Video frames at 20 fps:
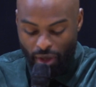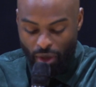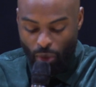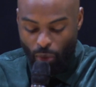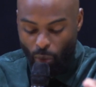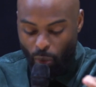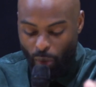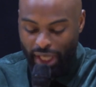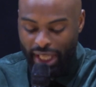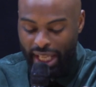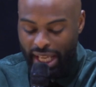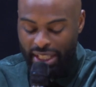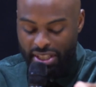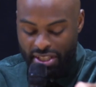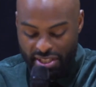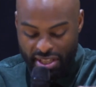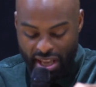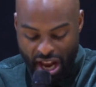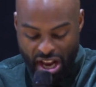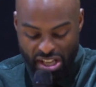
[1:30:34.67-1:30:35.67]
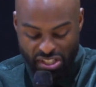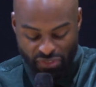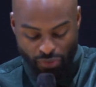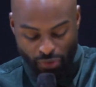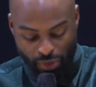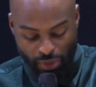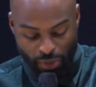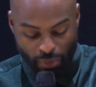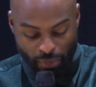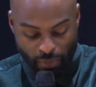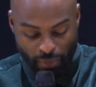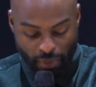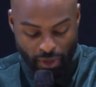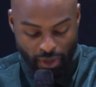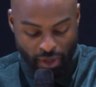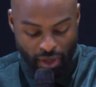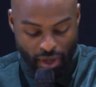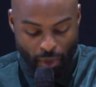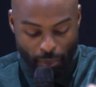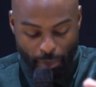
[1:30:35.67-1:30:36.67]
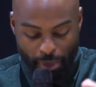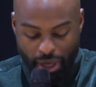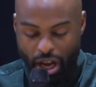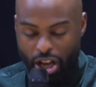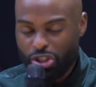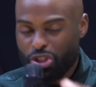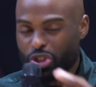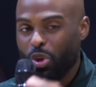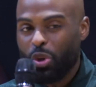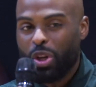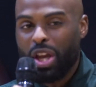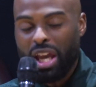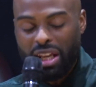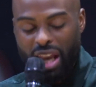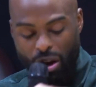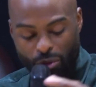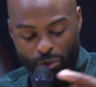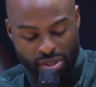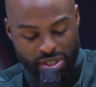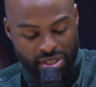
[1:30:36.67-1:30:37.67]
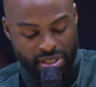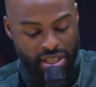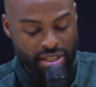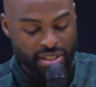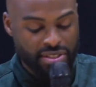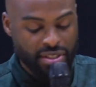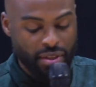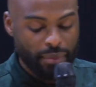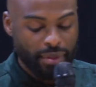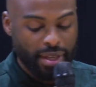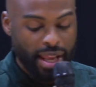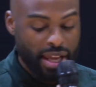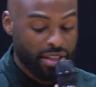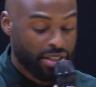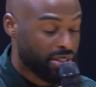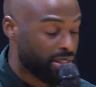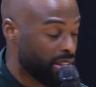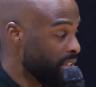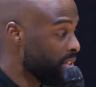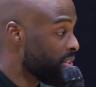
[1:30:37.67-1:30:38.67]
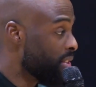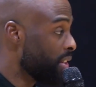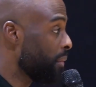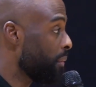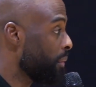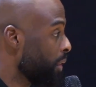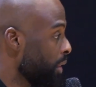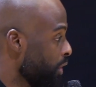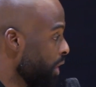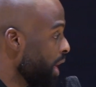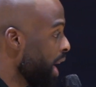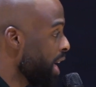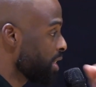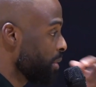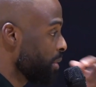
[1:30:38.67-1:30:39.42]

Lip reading: what he desires for you? Because you cannot receive something out of season. You guys can